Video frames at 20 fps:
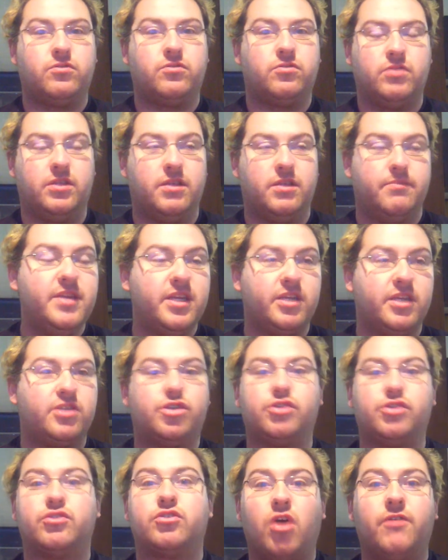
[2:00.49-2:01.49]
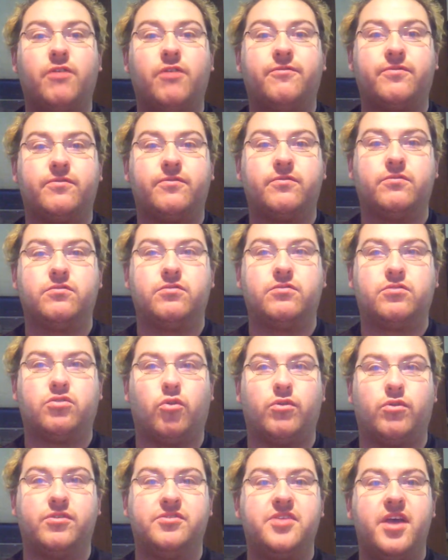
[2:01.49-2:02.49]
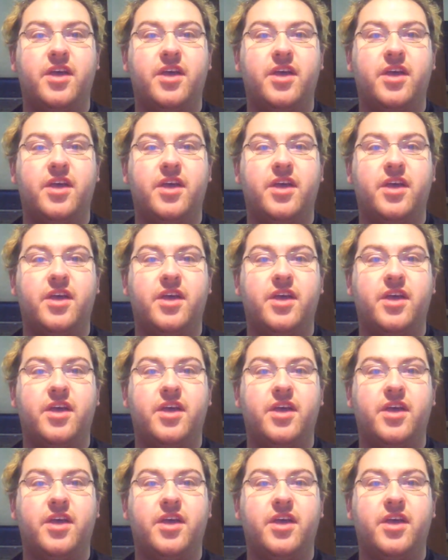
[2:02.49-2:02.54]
miniature golf course